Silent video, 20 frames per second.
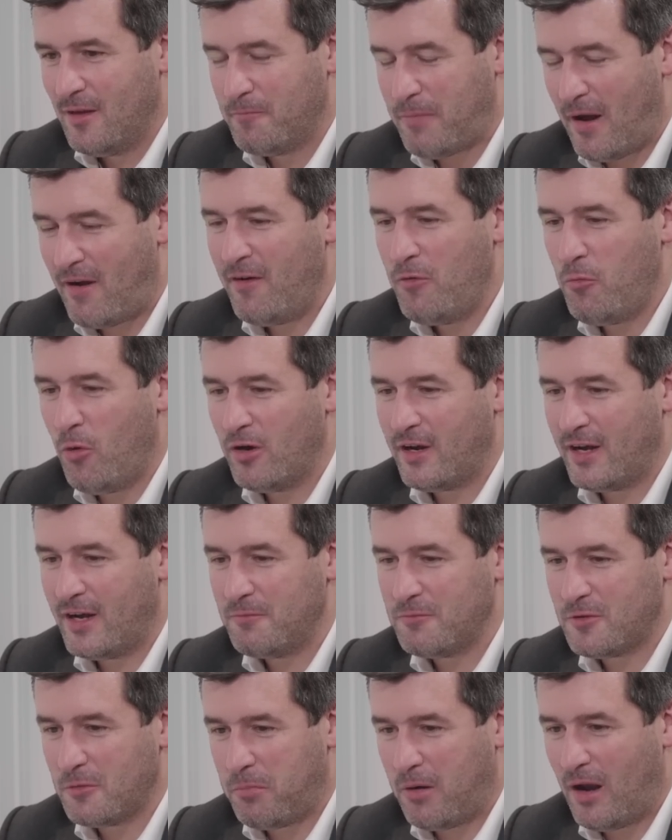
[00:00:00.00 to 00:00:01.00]
Barry wanted
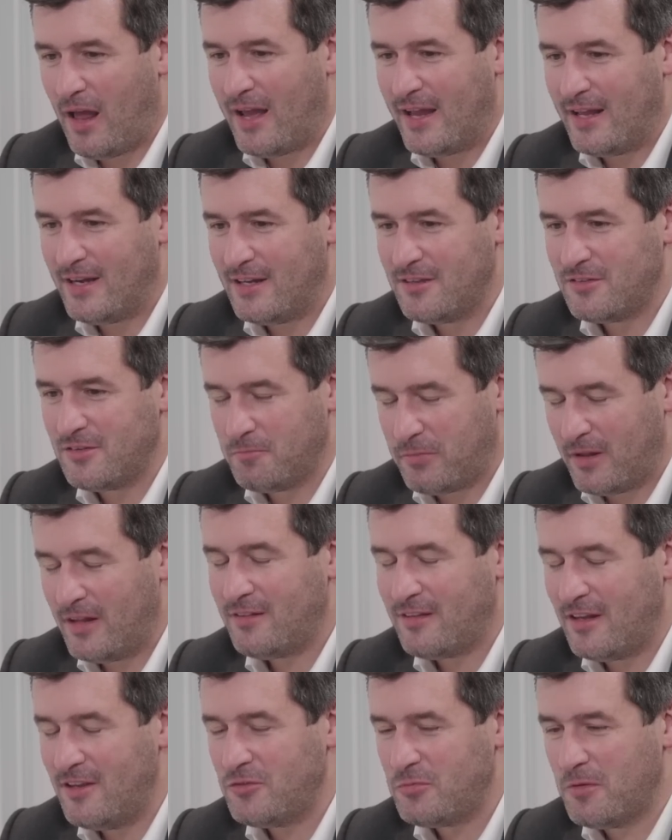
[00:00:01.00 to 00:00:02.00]
him to play in his.
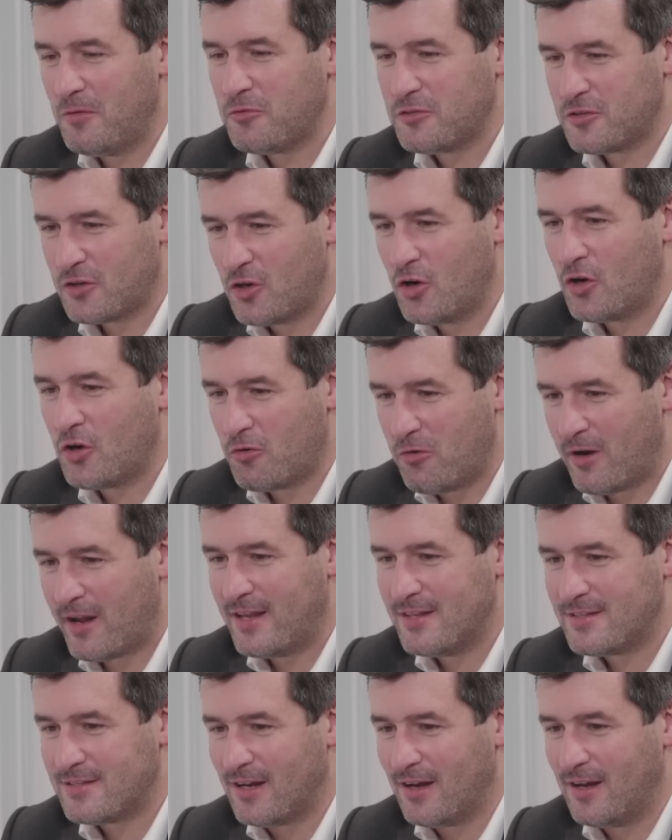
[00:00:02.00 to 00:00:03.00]
Dean Smith was a good
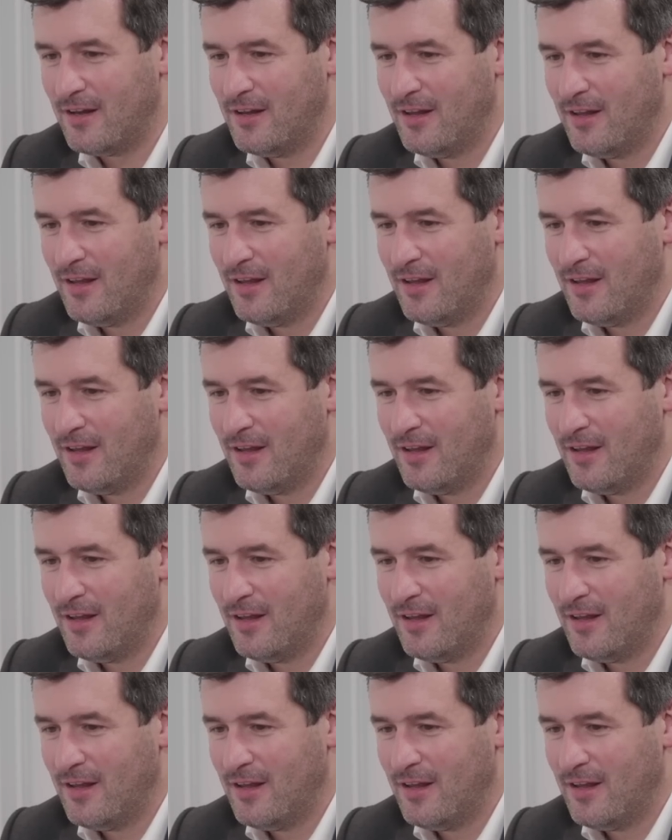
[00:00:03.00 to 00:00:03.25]
cricketer.